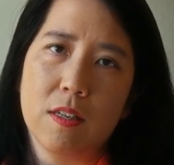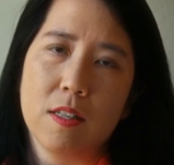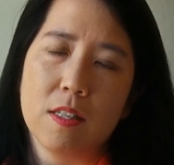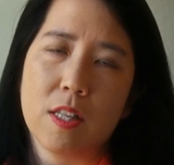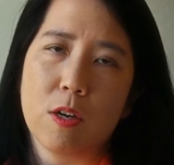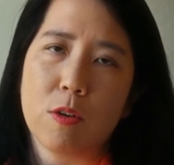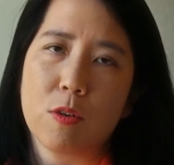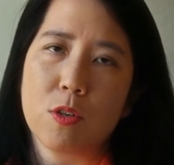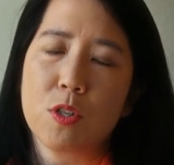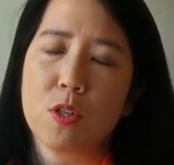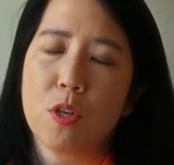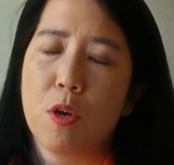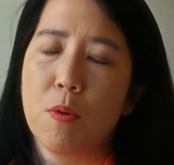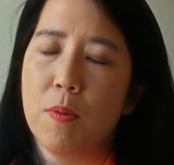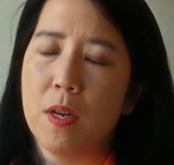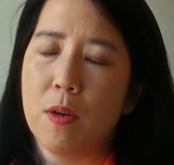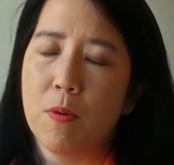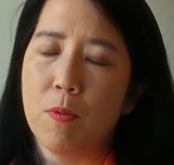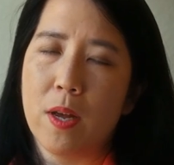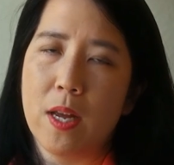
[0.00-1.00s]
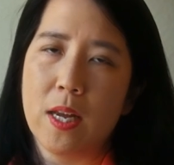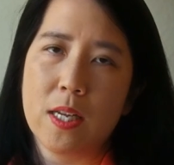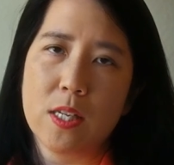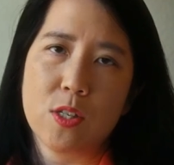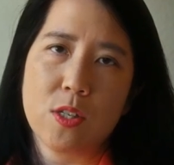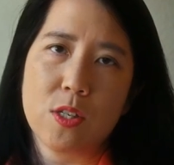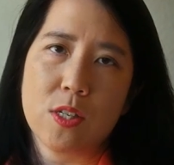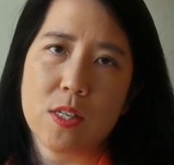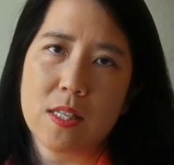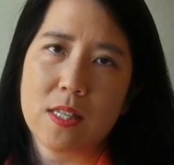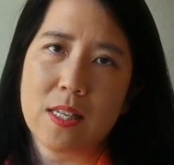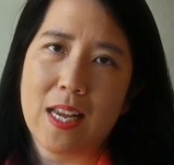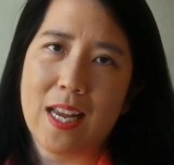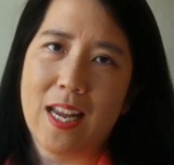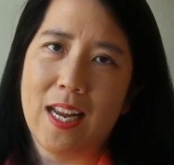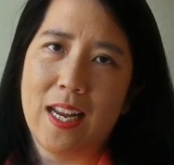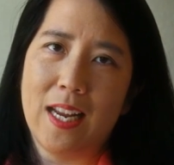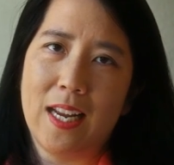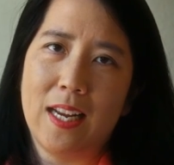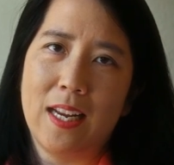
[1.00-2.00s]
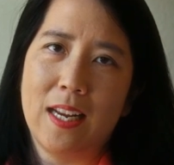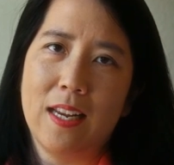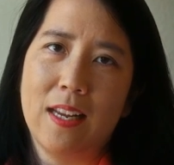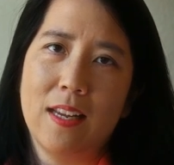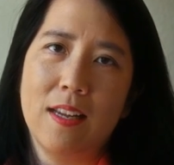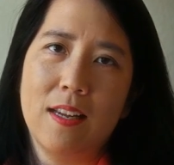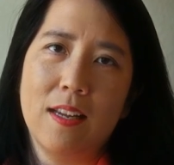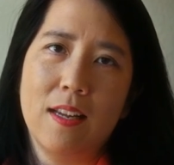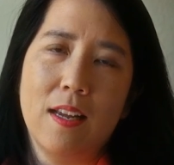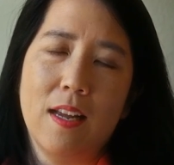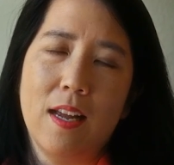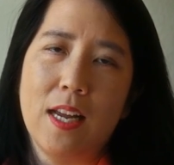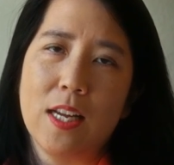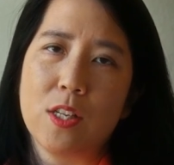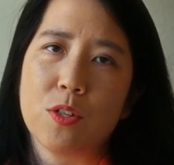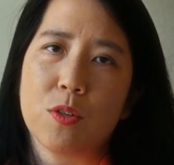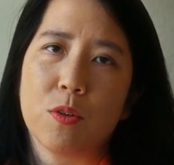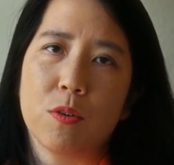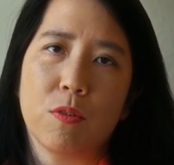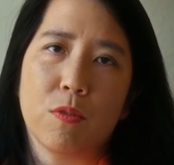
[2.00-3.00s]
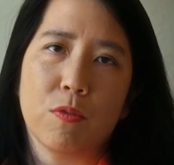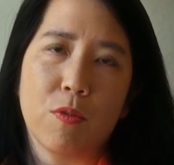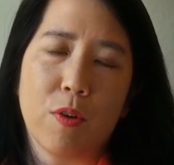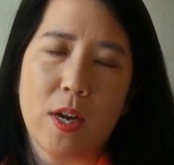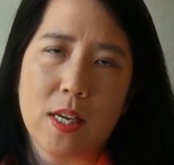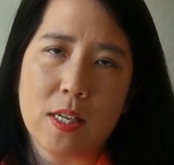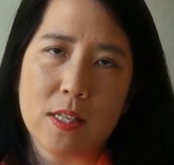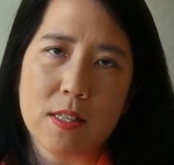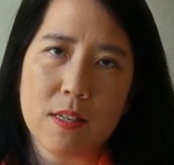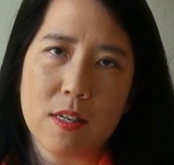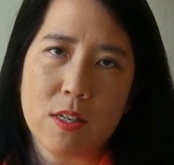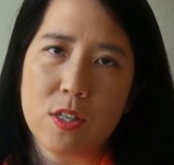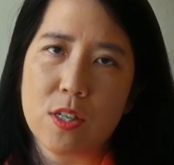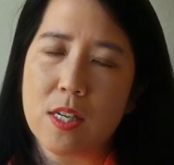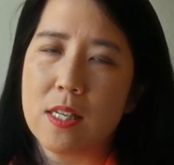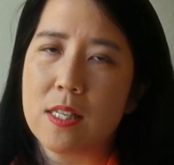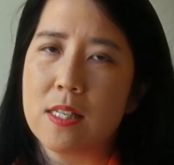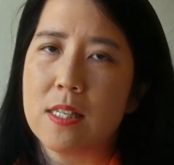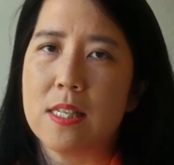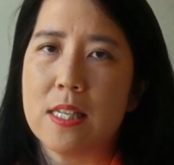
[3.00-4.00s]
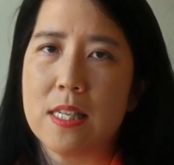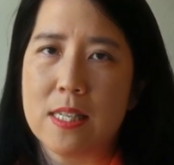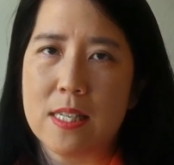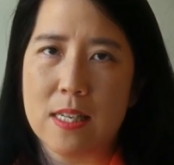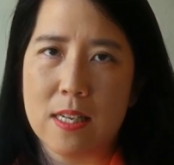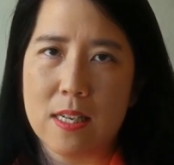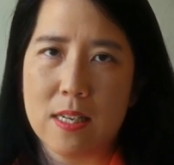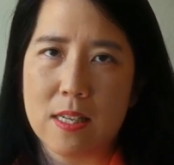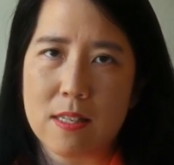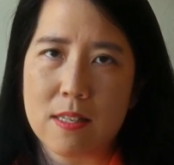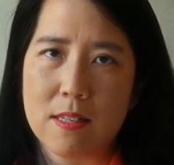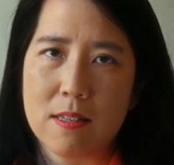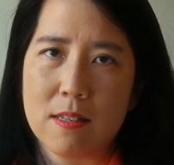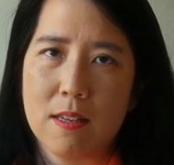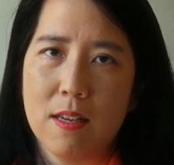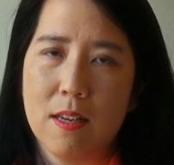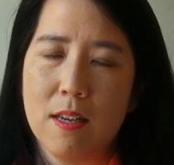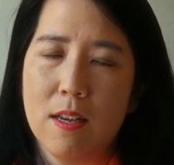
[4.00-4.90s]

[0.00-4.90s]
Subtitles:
There are so many ways to say a certain phrase, such as dizziness.